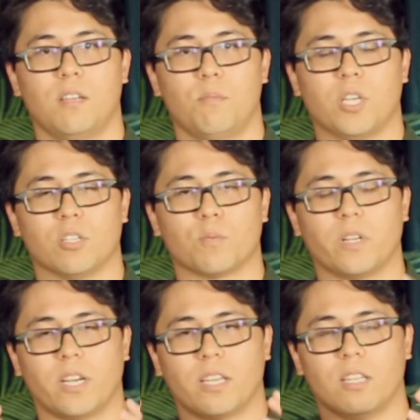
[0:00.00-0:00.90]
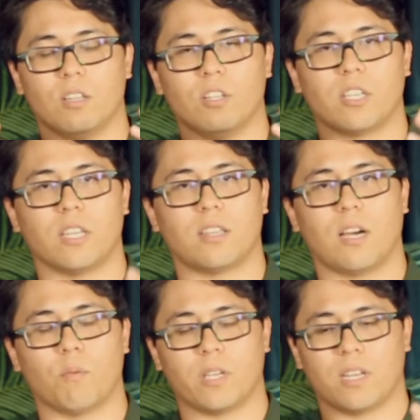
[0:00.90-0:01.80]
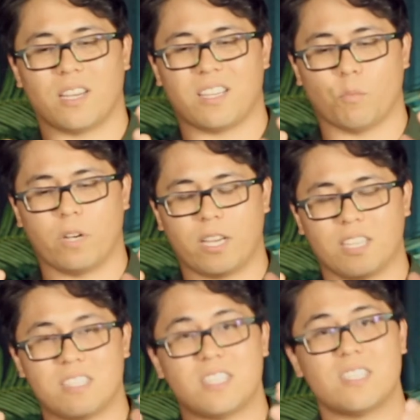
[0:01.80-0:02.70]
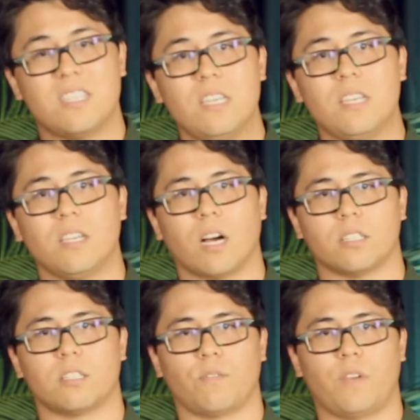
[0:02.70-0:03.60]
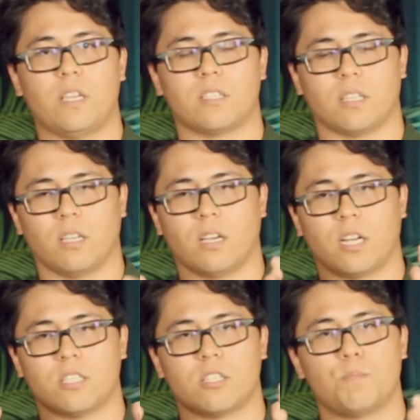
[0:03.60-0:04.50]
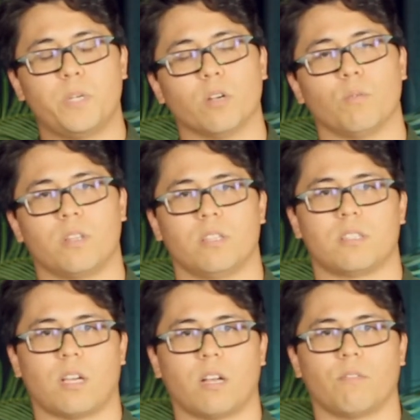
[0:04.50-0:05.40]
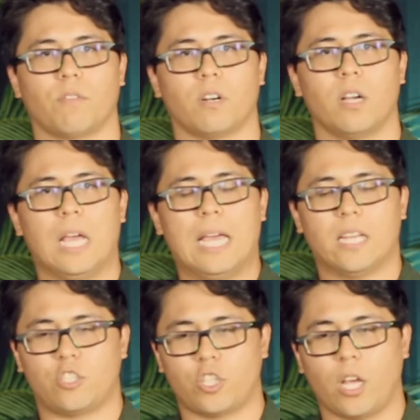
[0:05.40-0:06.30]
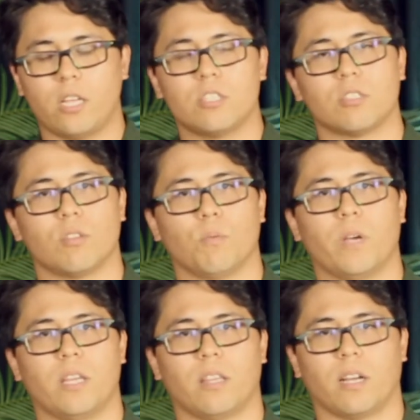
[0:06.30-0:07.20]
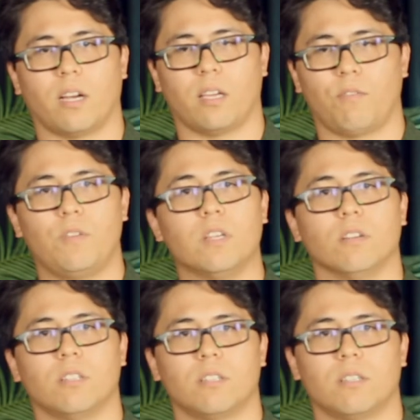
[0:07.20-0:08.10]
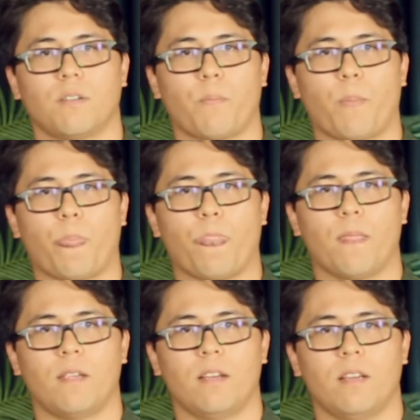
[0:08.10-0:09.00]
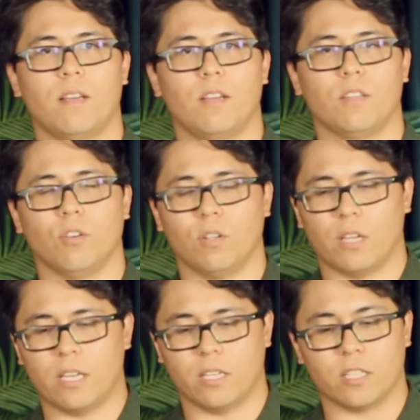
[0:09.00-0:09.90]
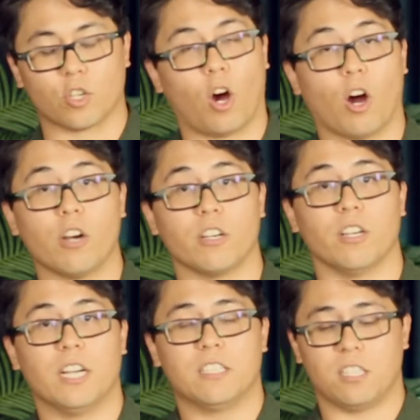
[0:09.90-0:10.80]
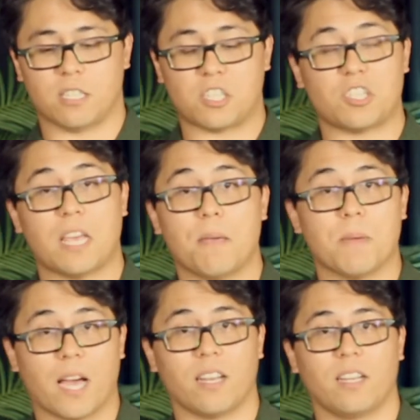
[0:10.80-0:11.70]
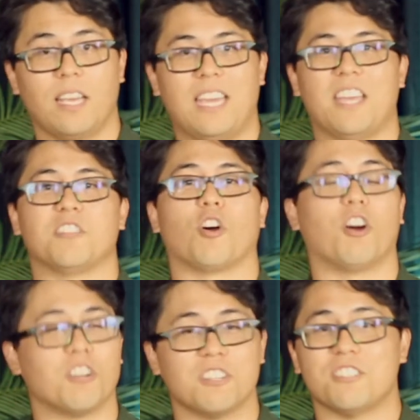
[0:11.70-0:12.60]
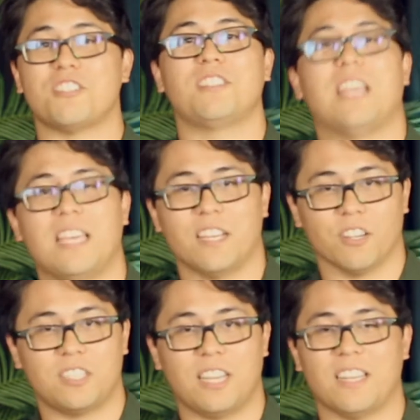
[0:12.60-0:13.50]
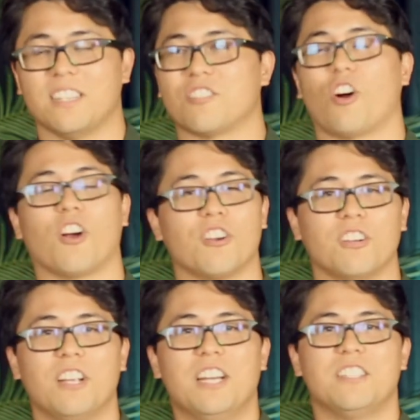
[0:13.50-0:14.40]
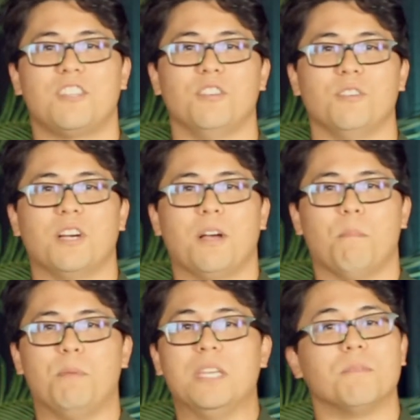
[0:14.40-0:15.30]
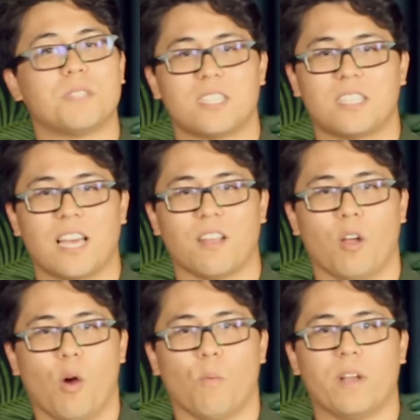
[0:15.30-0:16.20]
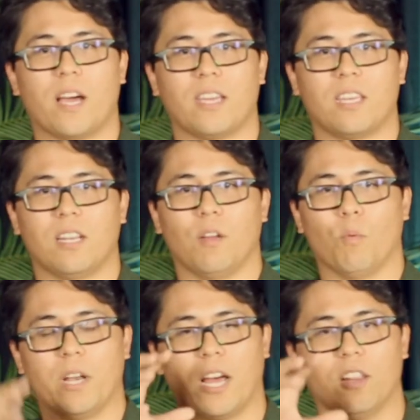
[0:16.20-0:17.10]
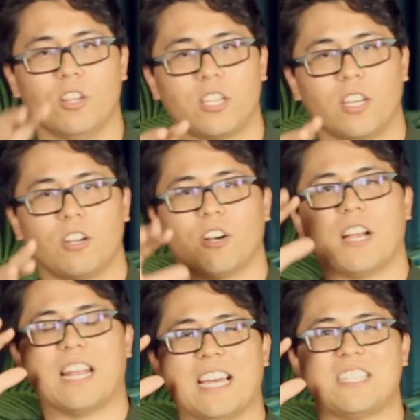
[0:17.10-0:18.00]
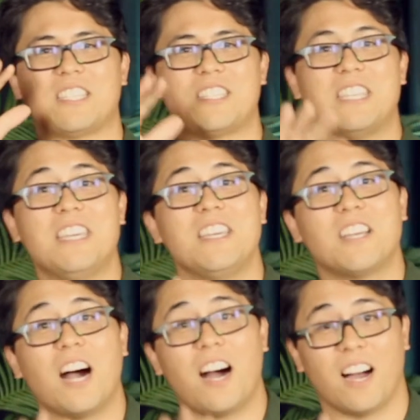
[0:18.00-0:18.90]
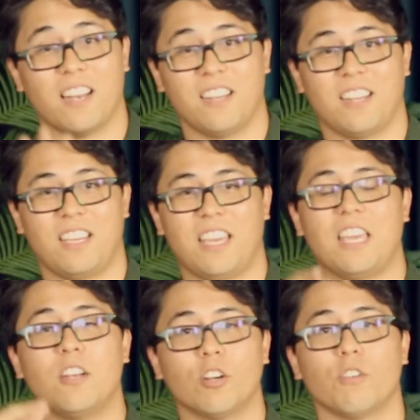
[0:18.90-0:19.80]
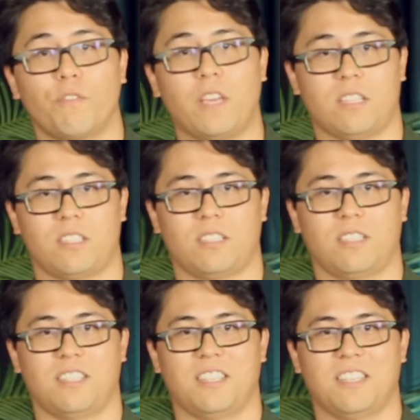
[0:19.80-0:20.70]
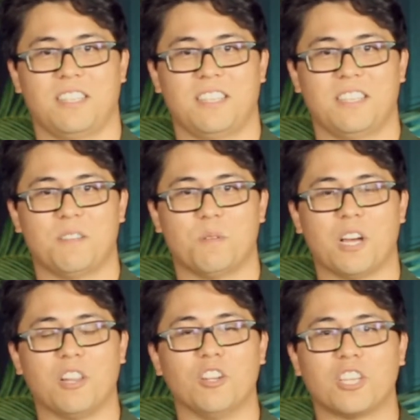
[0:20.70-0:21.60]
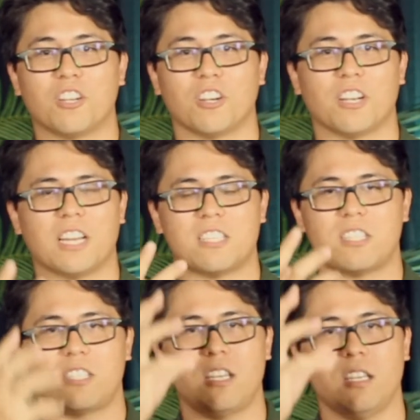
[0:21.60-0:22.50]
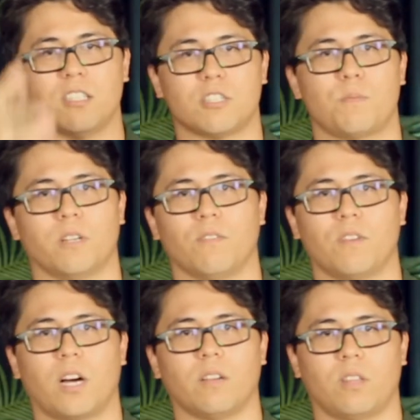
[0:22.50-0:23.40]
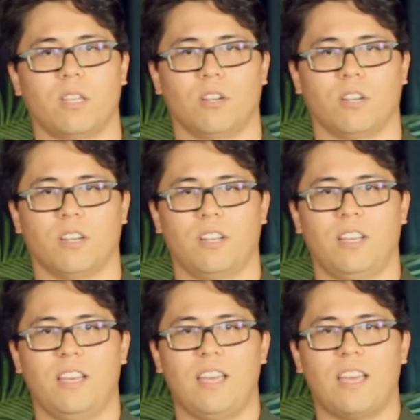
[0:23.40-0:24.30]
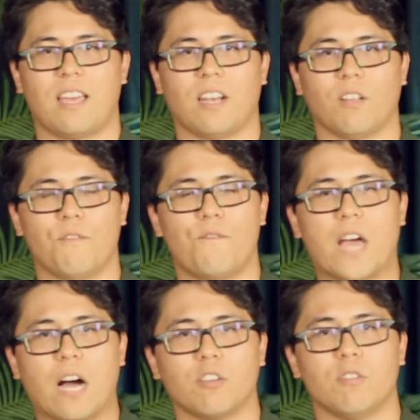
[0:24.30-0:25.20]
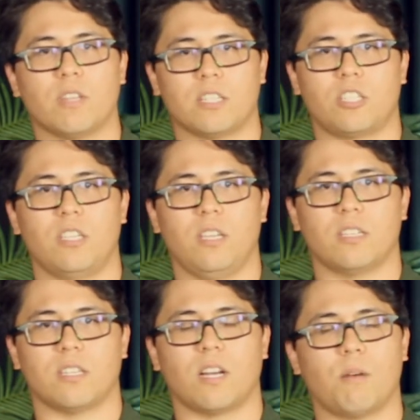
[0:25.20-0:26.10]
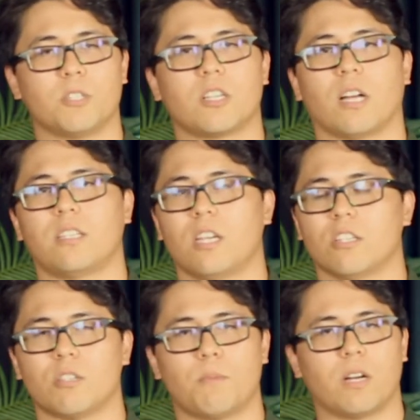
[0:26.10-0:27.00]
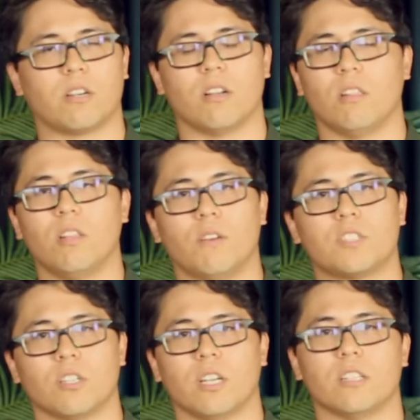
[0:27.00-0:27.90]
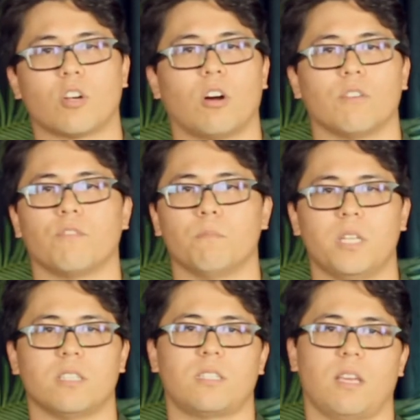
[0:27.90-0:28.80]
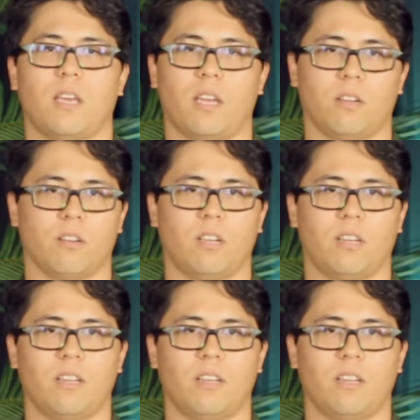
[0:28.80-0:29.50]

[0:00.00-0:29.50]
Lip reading: Because when I can look at that way, when I can see God's face and God's spirit with inside of her, it changes the way that I feel. No, it's harder to stay mad. It's harder to stay irritated. It's harder to be upset when I look at her I see God in her face. When I look at her and I see the Spirit of God within her and the value that she is and how much God cares about her and loves her, it's hard for me to stay angry.